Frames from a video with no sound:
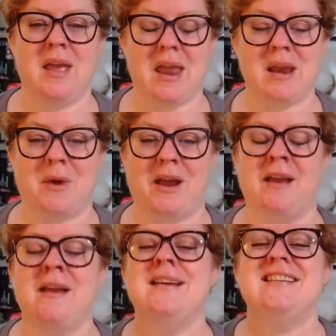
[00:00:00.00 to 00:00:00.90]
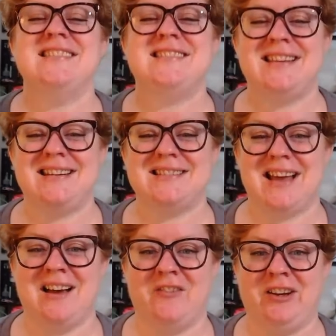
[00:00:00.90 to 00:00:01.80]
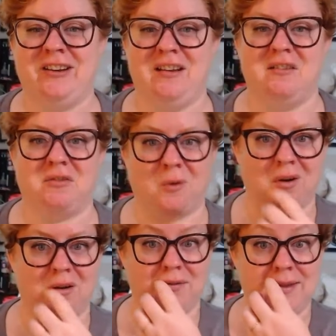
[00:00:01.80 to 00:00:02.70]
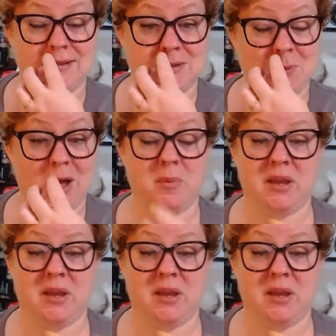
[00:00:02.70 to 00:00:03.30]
Anyway, cities have a need for these as well,